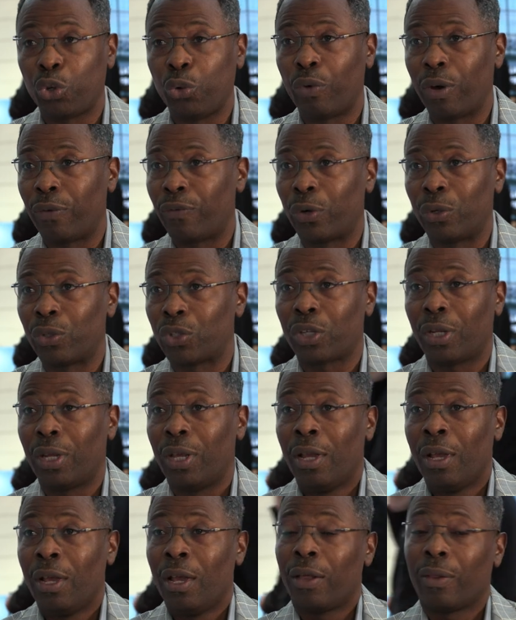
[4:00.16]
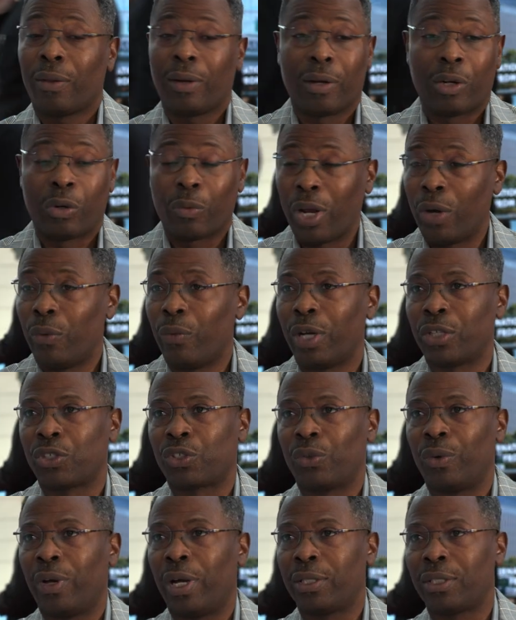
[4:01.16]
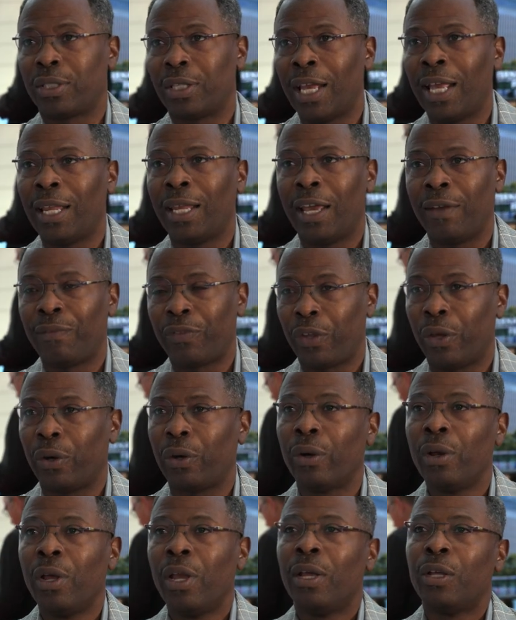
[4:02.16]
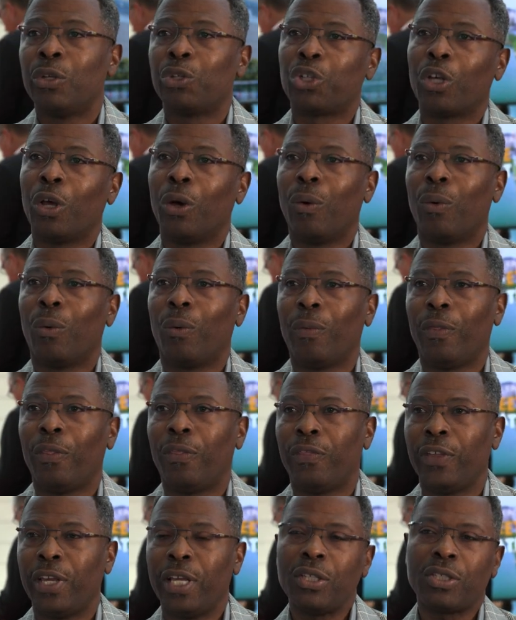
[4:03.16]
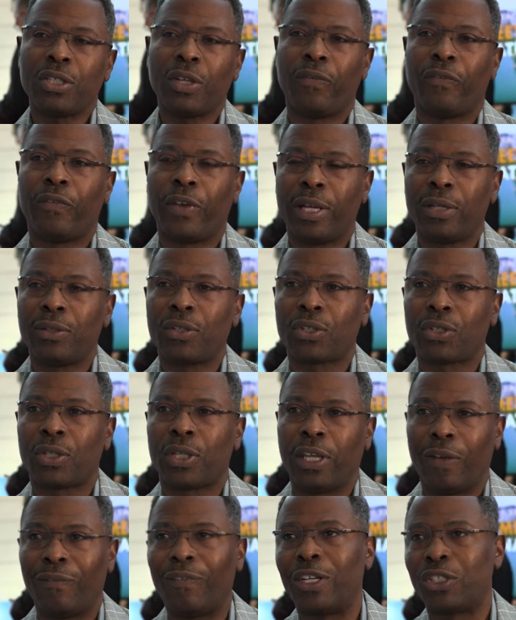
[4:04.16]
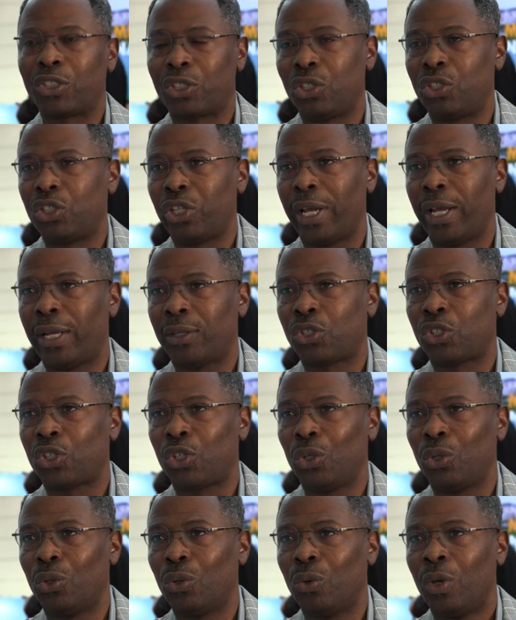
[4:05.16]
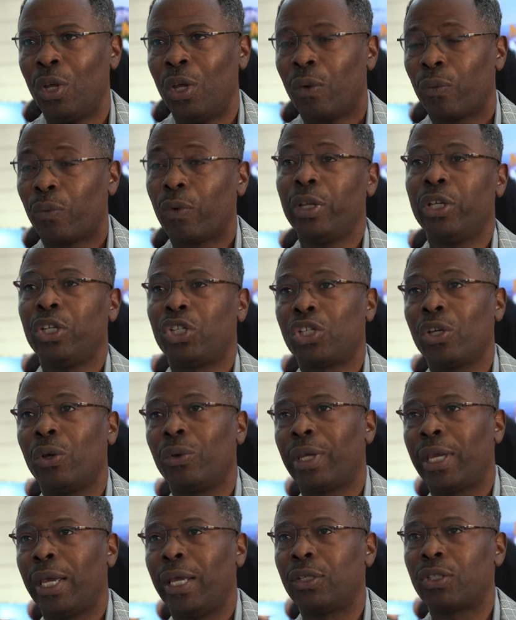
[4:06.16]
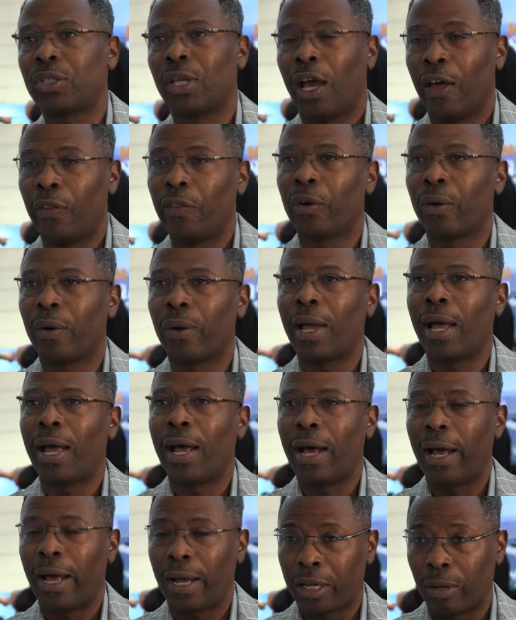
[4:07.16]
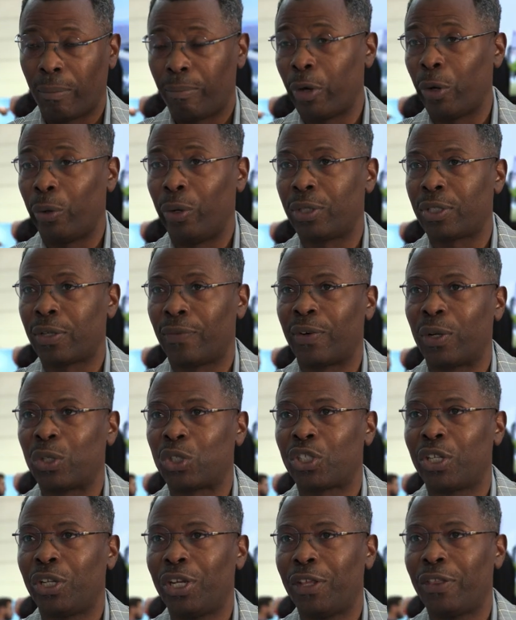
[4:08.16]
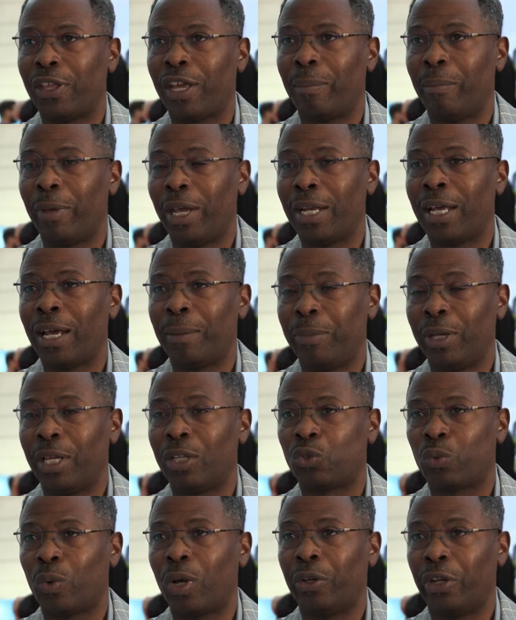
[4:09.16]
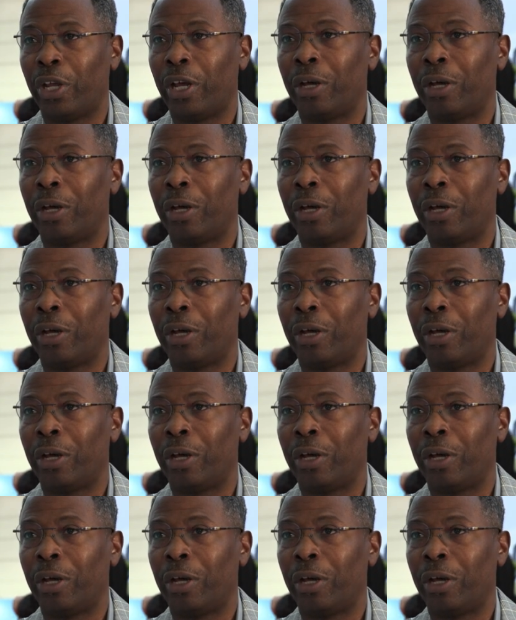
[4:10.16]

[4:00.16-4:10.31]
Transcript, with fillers: two rivers, great restaurants, nightlife, theater. So these events give us a chance to really showcase other components of our city that may not be as well